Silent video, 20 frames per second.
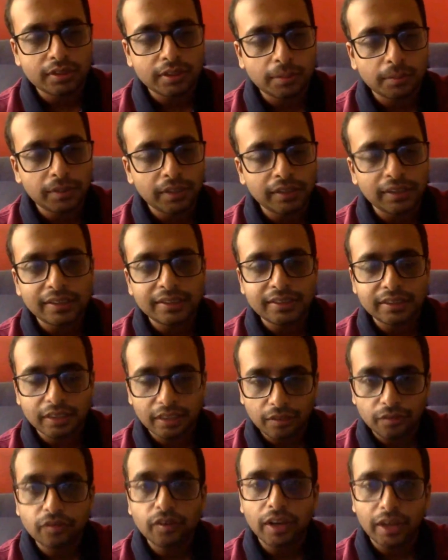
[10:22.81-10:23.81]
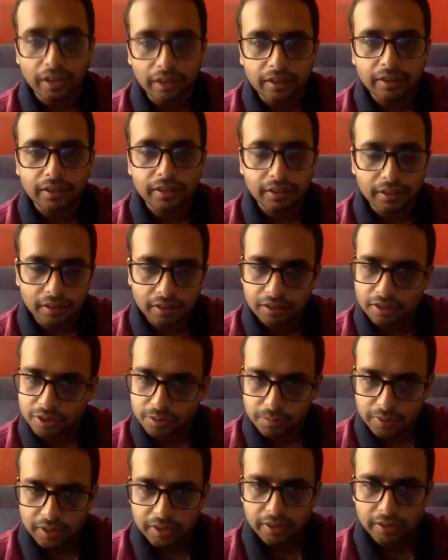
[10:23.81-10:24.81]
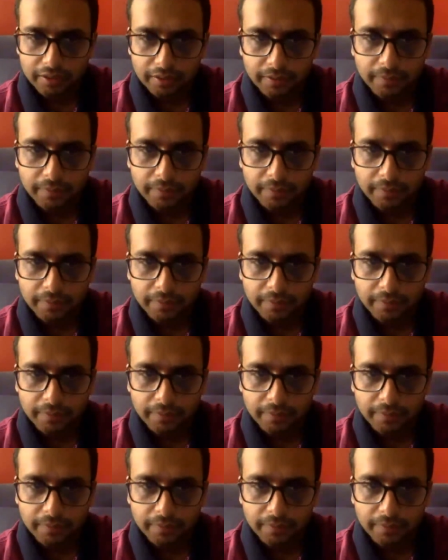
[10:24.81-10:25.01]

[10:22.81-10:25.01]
something that signified Kashmir.